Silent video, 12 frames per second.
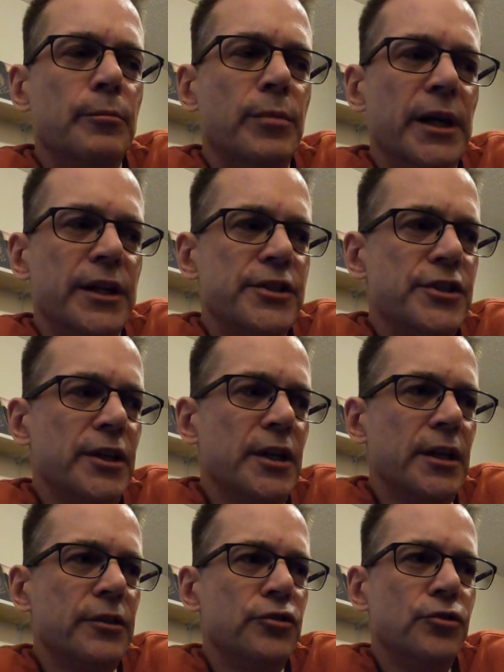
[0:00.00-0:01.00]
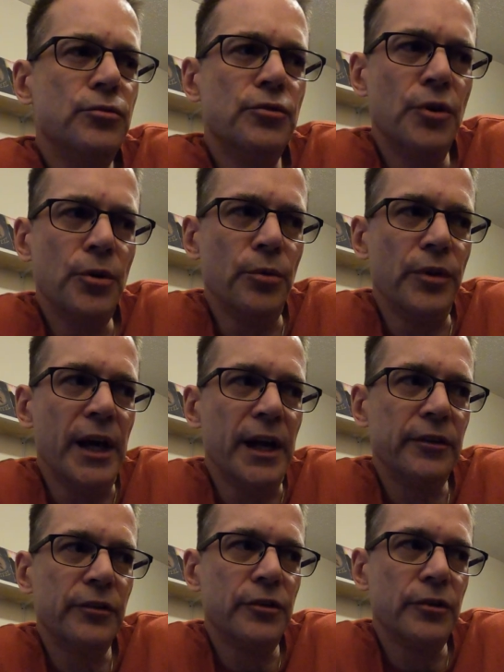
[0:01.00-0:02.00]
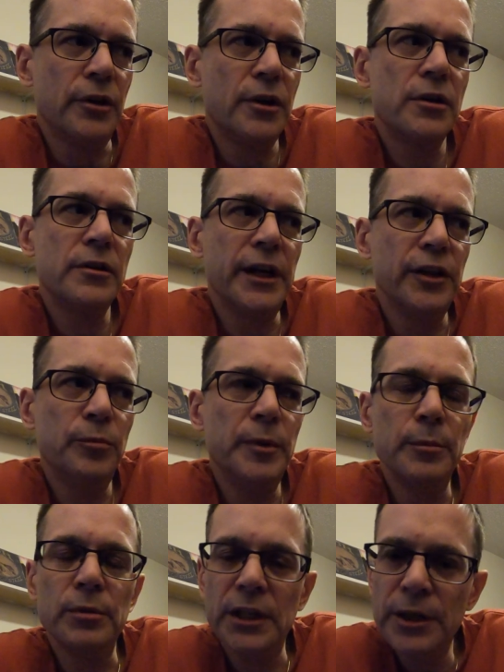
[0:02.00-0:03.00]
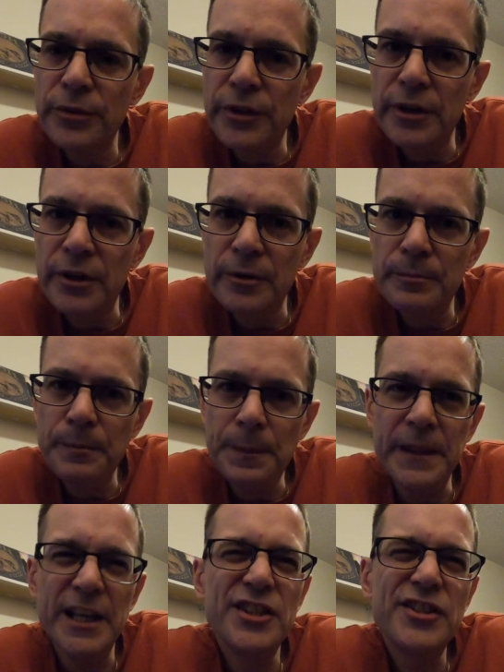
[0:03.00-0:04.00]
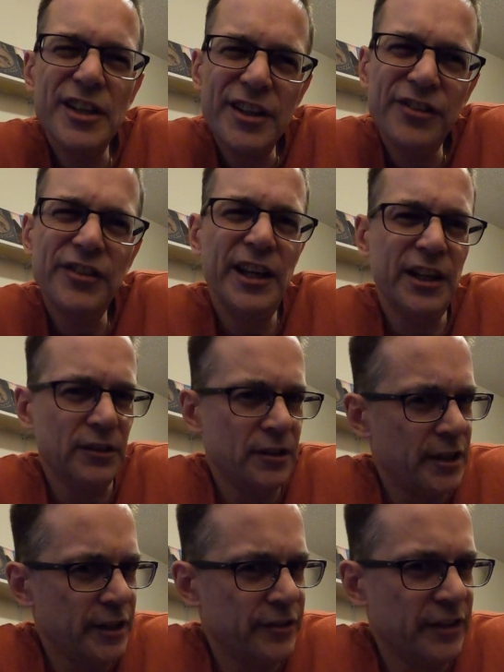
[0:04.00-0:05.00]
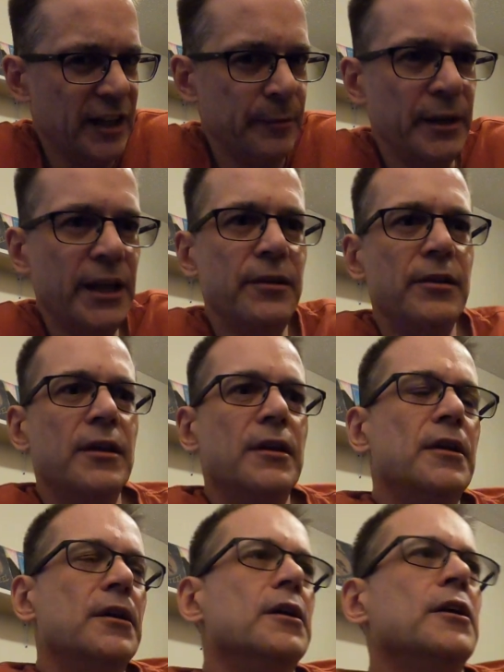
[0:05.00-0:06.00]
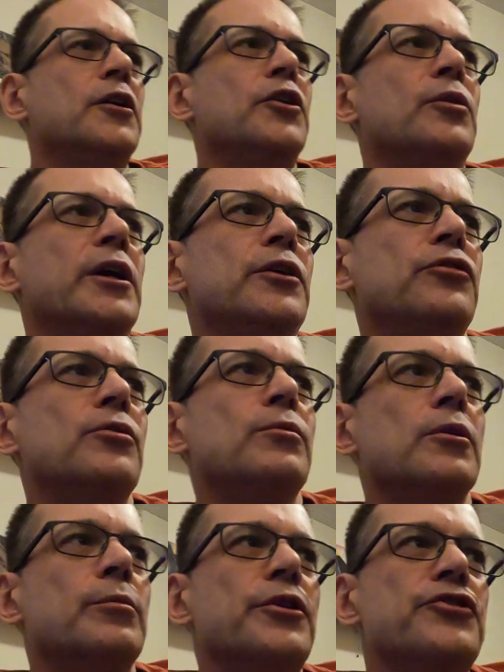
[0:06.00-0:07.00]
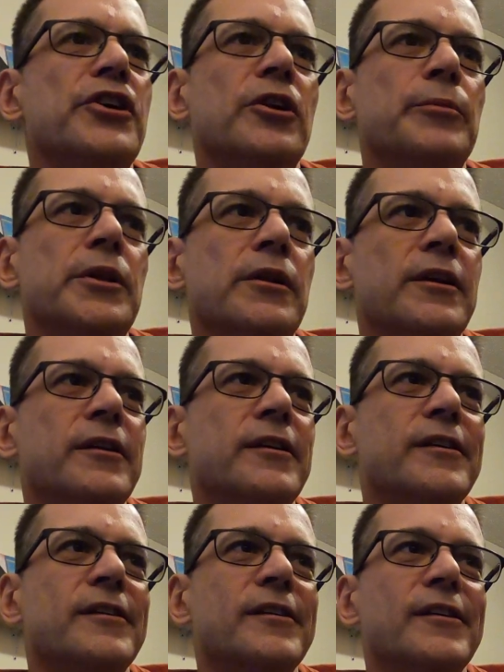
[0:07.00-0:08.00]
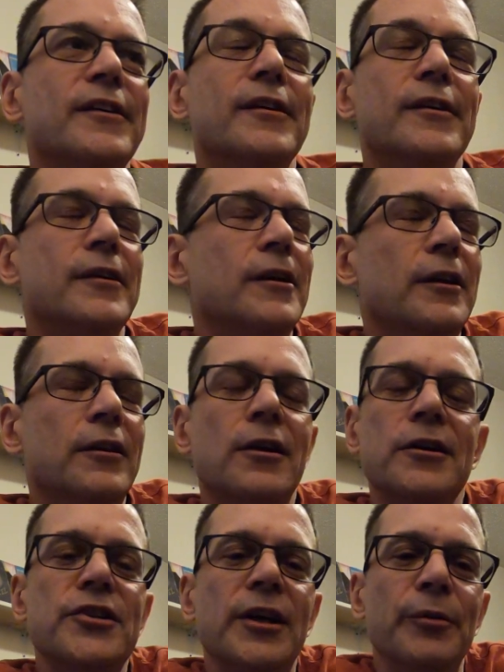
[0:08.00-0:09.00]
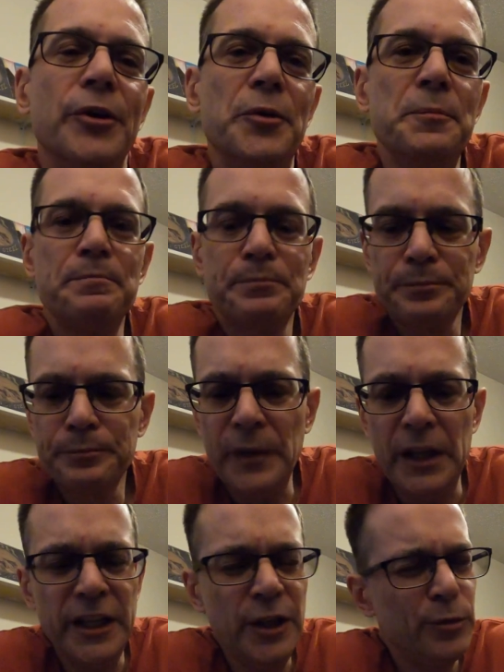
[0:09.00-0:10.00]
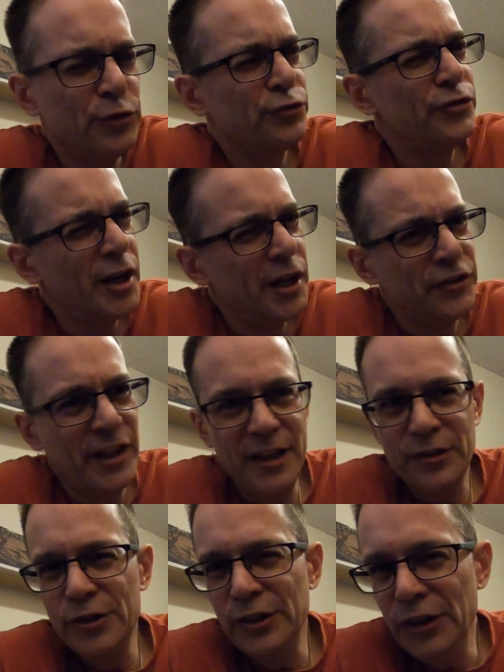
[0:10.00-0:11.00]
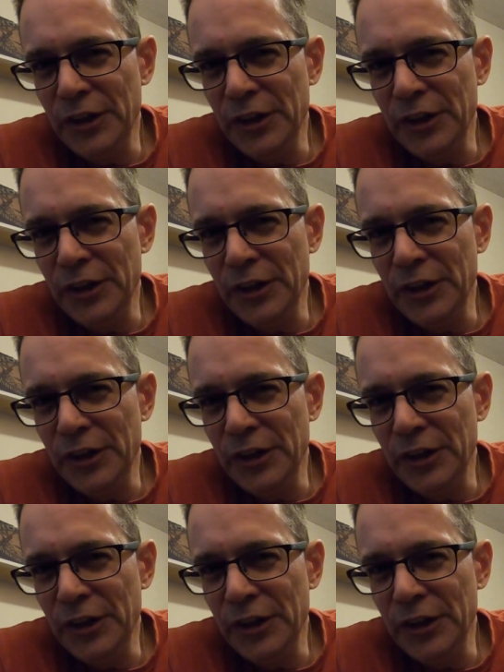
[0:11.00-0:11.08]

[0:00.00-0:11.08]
But do know that there are nice people out there. It does take a lot of time. And, you know, I used to work with a gentleman a long time ago, and he was not that good